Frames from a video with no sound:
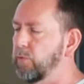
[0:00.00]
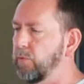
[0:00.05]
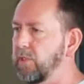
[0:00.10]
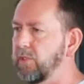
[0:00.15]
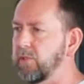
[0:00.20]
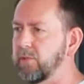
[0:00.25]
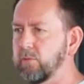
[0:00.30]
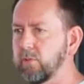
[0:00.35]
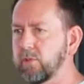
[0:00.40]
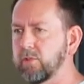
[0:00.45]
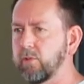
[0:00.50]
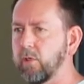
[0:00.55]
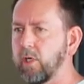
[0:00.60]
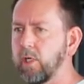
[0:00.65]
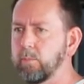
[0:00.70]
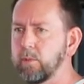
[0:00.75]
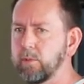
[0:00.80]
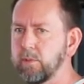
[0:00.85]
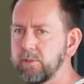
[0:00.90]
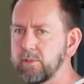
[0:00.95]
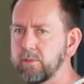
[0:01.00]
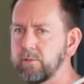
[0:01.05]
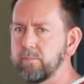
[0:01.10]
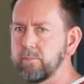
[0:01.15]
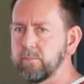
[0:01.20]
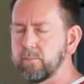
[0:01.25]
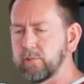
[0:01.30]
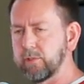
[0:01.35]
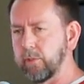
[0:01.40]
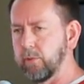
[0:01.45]
traditional
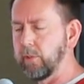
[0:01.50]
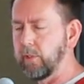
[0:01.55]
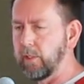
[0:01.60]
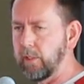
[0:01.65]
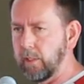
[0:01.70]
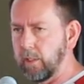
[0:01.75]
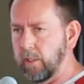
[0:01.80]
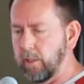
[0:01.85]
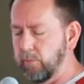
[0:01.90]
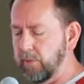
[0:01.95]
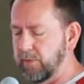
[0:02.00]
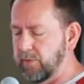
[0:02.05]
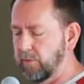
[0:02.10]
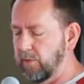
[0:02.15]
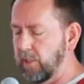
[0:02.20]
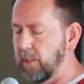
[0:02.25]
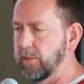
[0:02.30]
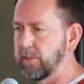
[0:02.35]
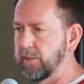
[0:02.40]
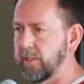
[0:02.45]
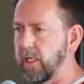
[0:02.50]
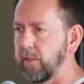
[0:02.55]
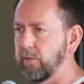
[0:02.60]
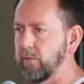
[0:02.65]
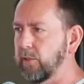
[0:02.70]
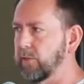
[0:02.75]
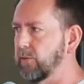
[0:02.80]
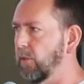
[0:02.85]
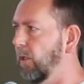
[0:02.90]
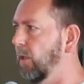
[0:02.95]
tribalism, so original
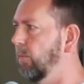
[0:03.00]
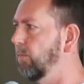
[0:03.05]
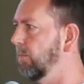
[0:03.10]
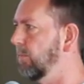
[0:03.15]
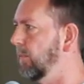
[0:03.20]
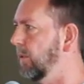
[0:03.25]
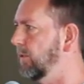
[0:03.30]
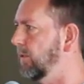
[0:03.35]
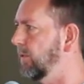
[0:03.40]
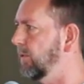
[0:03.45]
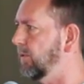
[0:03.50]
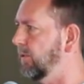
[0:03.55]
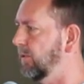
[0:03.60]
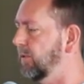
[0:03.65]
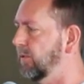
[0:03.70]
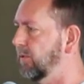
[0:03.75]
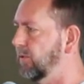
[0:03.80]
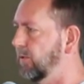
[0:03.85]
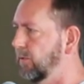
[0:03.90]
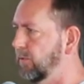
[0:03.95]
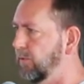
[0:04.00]
hunter-gatherer type existence,